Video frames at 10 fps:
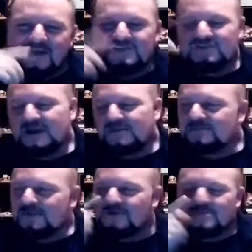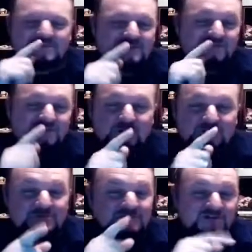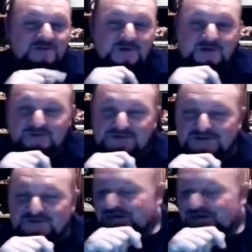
can't say I'm 100% sold, just to be honest with you,